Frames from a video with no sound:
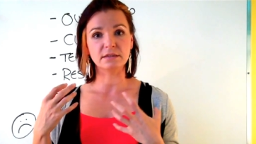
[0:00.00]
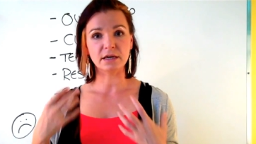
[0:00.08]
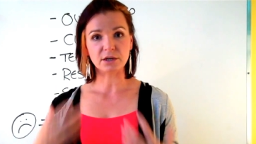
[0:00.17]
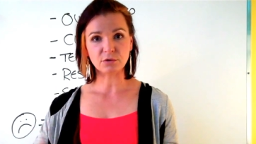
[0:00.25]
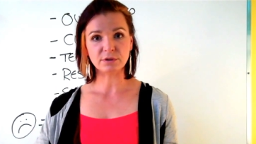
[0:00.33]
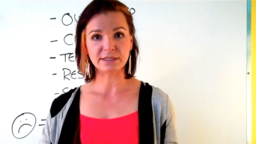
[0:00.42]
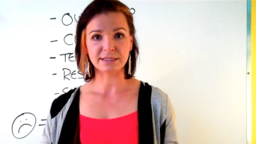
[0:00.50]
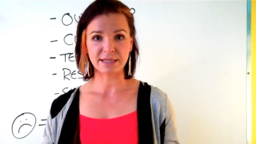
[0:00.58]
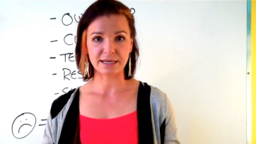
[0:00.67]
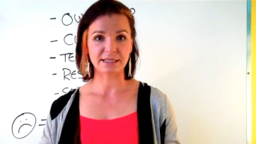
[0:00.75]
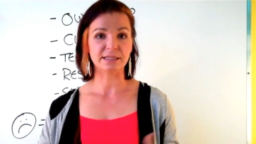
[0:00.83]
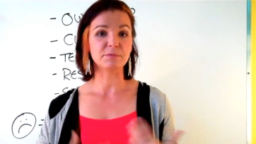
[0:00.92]
not only
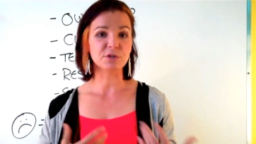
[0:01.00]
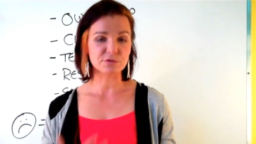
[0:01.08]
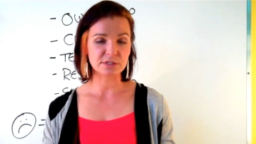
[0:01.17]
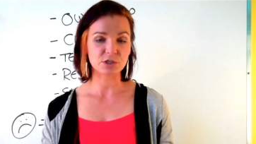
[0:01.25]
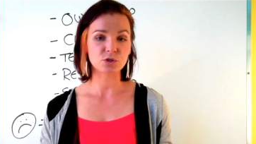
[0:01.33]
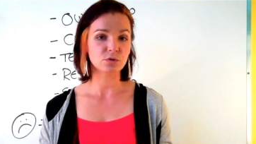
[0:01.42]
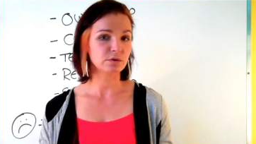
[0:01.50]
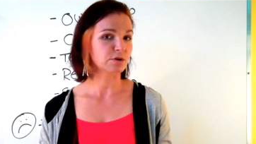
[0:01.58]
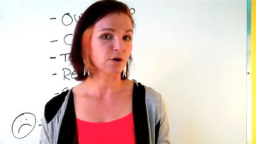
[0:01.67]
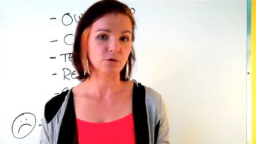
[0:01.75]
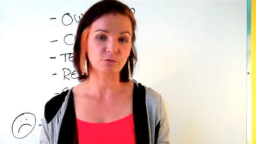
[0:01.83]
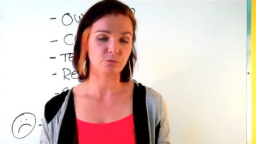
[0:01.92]
letting them use the tool
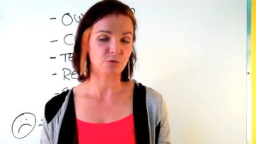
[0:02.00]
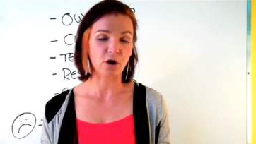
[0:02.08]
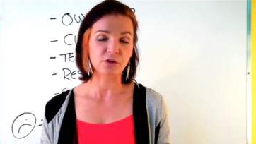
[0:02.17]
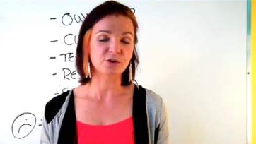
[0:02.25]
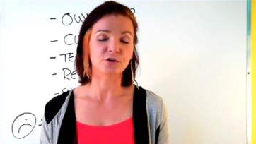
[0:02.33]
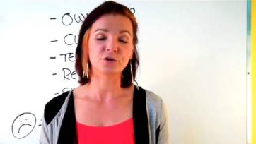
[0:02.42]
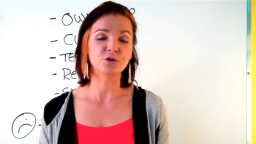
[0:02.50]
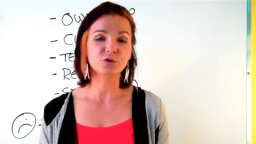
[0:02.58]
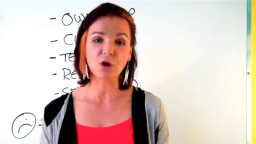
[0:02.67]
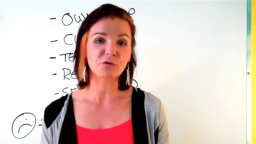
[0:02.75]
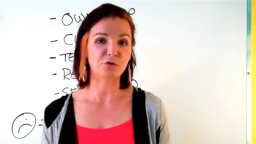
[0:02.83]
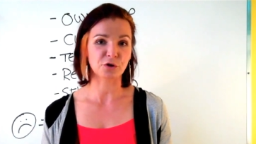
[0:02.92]
they're, all, they're
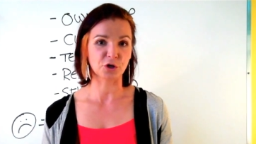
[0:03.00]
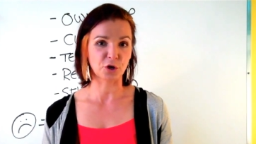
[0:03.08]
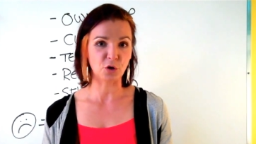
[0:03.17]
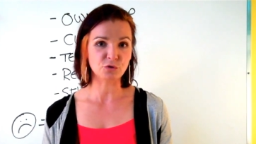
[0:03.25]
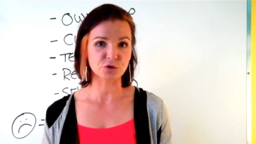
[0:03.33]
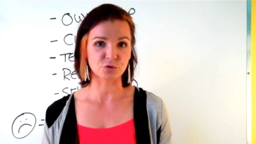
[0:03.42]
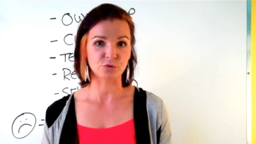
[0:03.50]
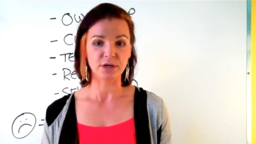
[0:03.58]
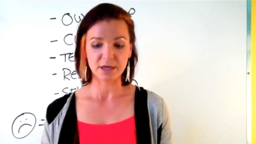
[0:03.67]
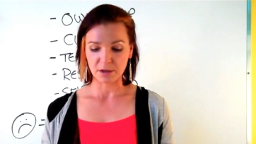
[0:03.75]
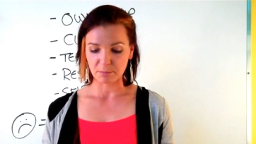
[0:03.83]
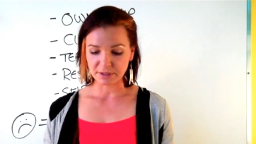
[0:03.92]
you know they're going to go to,
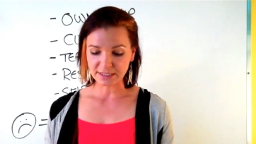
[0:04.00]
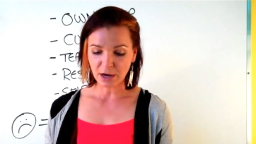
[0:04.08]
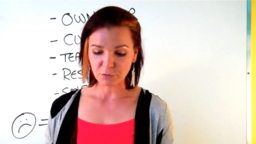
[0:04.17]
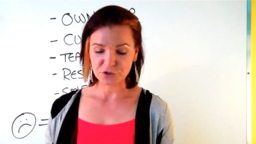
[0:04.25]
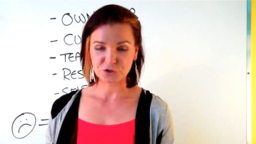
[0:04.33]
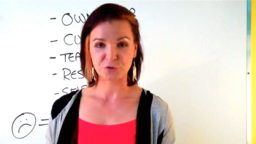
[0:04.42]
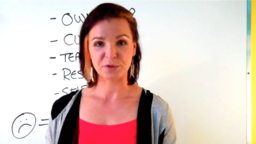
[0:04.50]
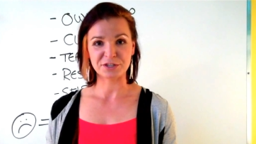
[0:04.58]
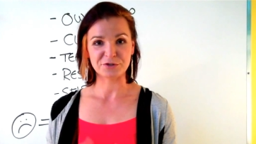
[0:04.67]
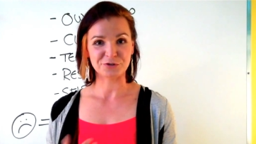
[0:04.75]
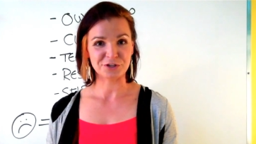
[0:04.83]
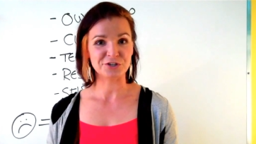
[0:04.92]
but now what you're
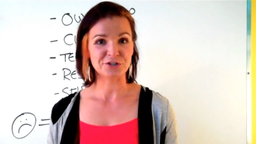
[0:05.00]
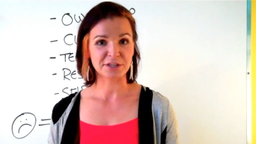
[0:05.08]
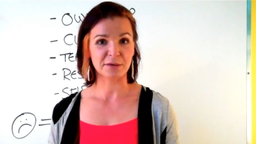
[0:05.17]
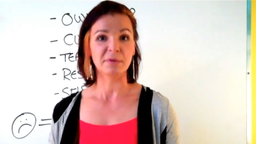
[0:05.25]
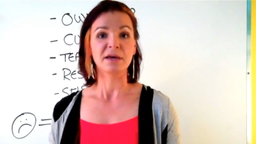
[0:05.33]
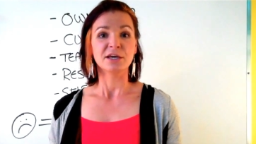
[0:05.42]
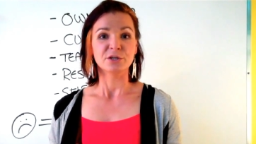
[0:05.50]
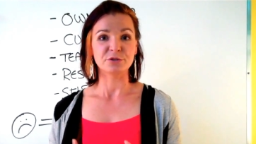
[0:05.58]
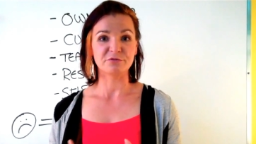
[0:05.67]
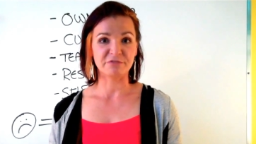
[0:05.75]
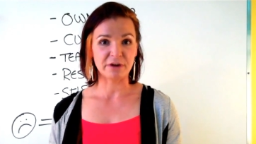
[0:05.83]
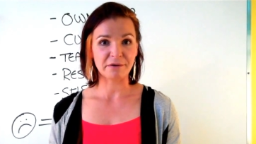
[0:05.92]
doing is you're teaching them
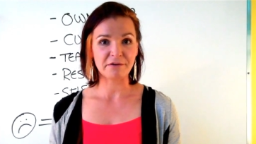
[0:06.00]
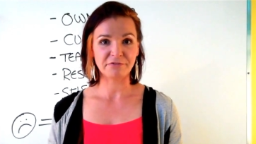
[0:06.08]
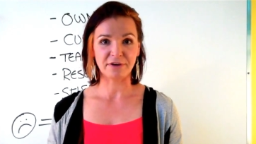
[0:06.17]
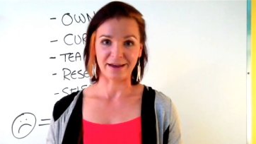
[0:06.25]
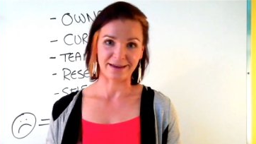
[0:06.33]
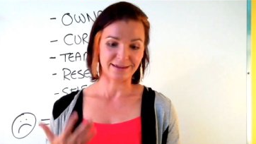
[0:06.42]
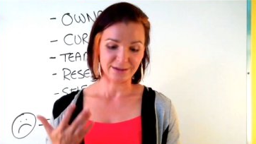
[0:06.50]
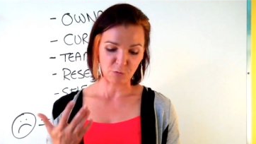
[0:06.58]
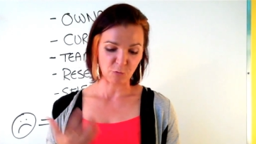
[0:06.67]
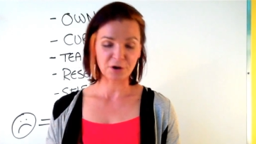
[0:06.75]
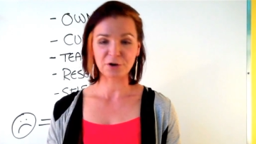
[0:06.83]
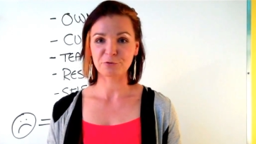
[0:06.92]
to verify
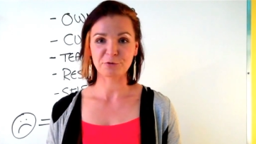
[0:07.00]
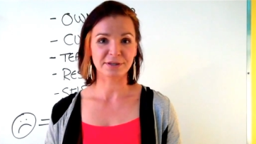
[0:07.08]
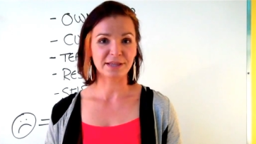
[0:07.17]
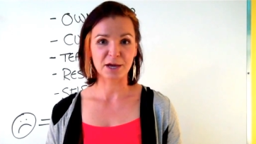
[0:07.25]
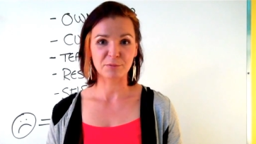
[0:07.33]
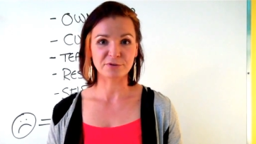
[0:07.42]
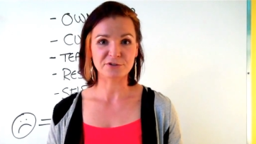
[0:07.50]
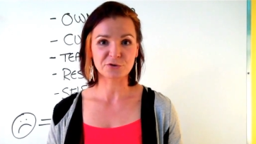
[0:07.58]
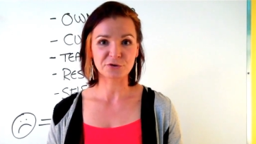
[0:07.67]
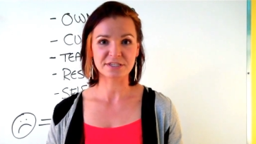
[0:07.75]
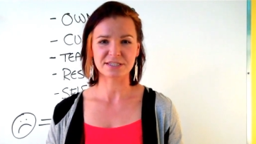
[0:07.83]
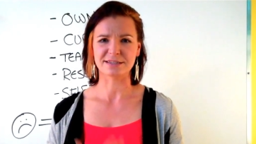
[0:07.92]
what are reliable
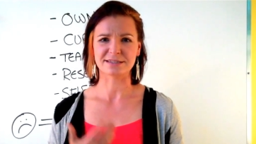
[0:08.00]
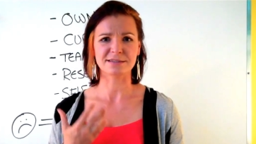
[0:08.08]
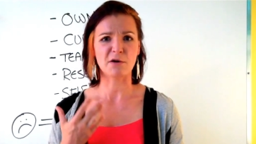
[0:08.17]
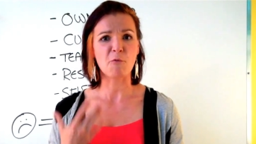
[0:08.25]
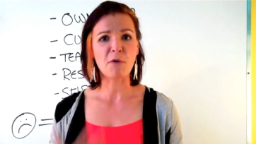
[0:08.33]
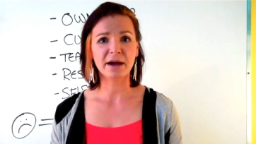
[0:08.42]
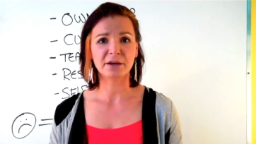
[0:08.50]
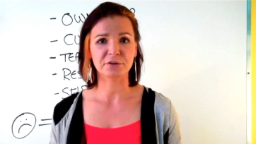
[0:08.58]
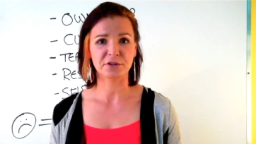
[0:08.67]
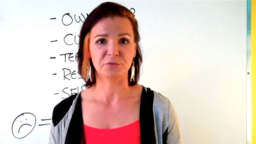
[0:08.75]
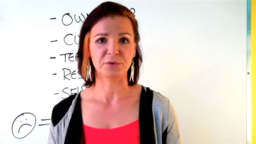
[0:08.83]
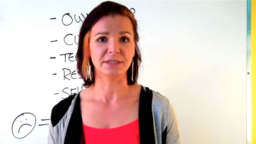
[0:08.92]
sources, why
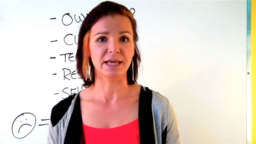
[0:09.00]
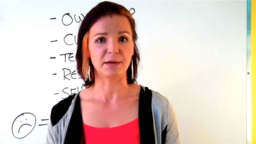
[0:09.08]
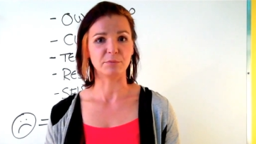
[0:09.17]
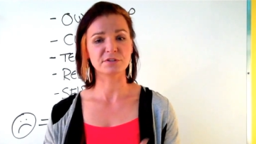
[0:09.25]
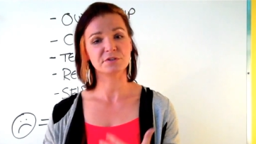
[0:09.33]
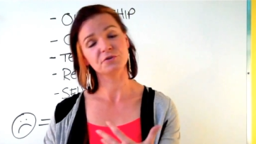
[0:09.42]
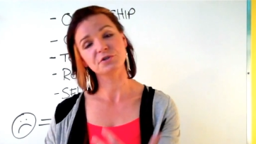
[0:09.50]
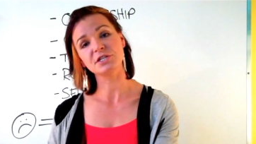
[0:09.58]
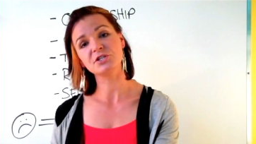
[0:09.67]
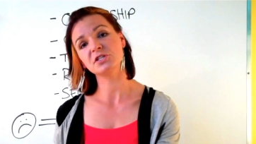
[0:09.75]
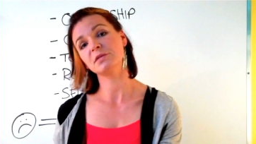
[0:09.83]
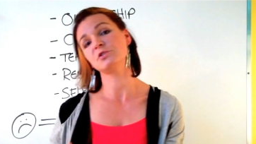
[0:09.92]
are they reliable. So you're
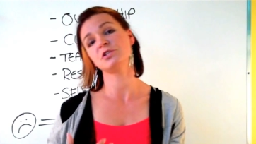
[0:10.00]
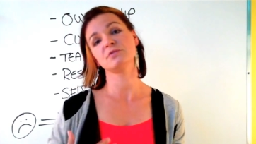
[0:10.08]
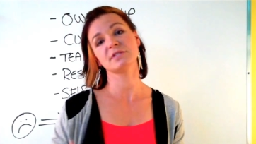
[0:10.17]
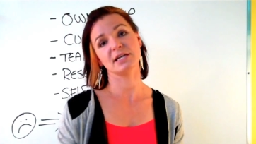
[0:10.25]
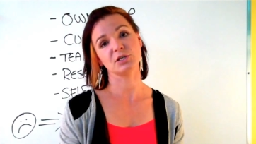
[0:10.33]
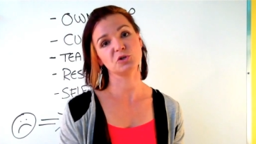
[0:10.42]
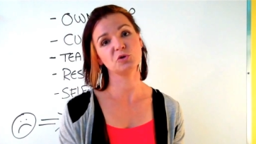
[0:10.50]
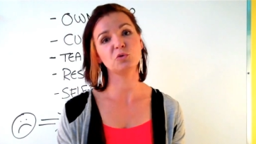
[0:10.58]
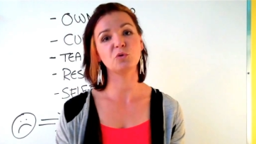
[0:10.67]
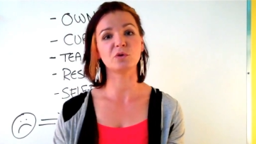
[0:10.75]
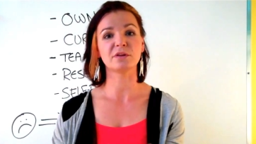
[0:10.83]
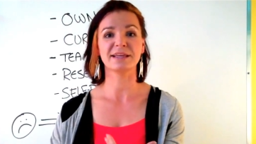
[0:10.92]
teaching them to use that
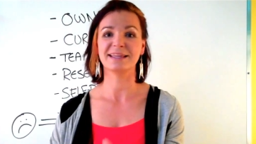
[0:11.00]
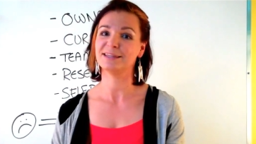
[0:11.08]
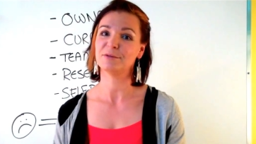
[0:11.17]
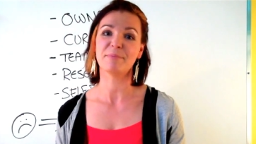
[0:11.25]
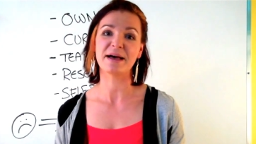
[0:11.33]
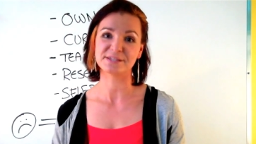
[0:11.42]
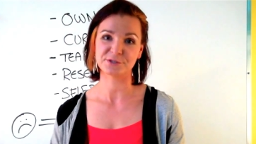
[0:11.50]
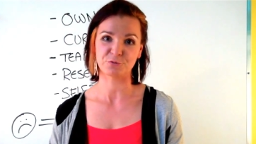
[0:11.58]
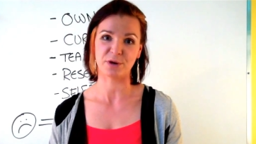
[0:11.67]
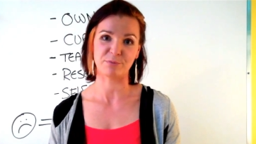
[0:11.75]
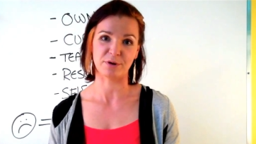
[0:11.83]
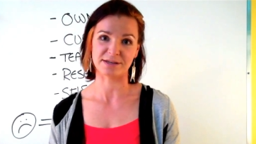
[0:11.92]
tool in the best way